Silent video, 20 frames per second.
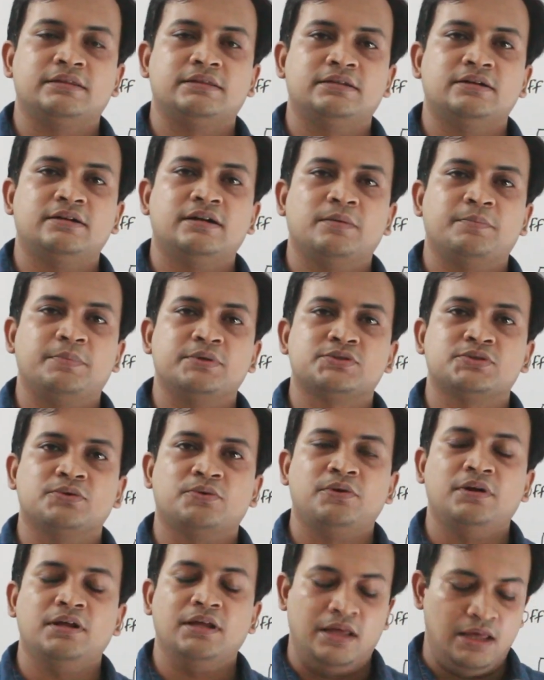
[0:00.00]
third
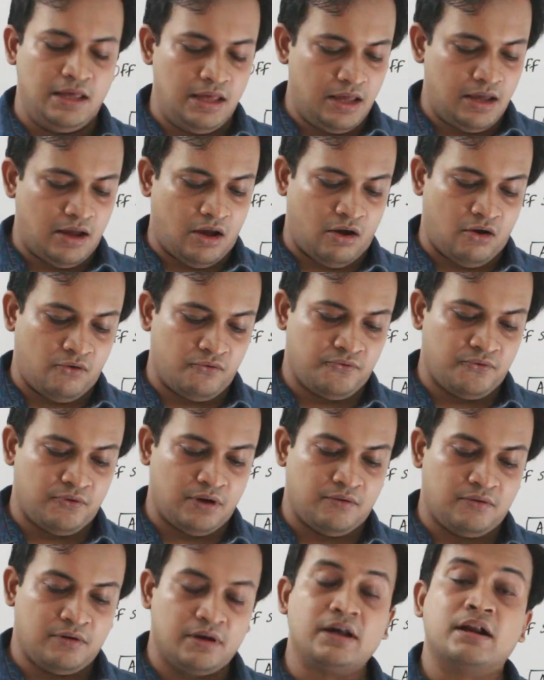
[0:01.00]
episode of
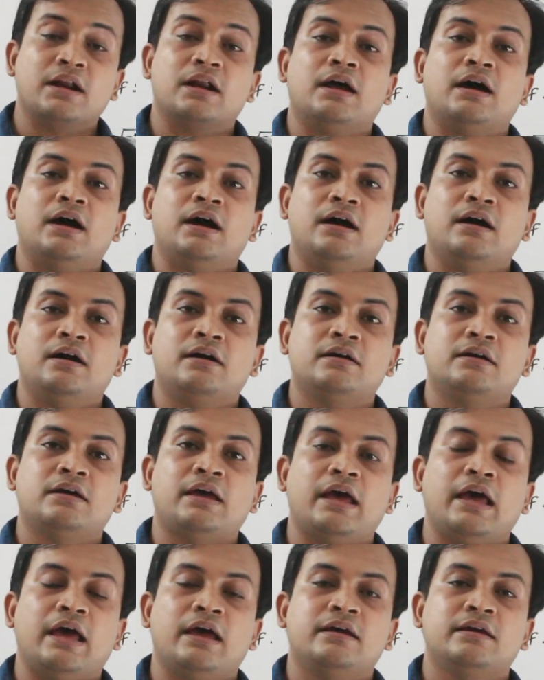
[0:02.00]
our